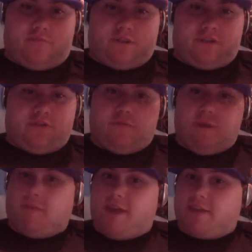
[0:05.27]
to the
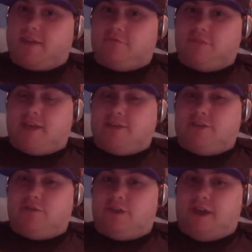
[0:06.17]
Webcast with
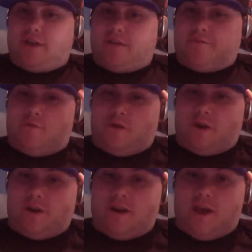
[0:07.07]
Attitude, LR4,